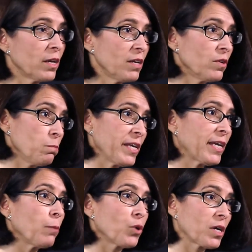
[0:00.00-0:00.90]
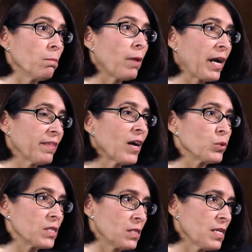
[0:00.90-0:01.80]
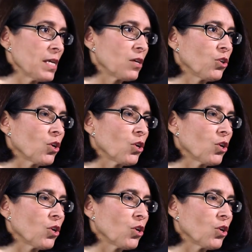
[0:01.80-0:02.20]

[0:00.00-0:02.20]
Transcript: and even being able to combine that with Seek.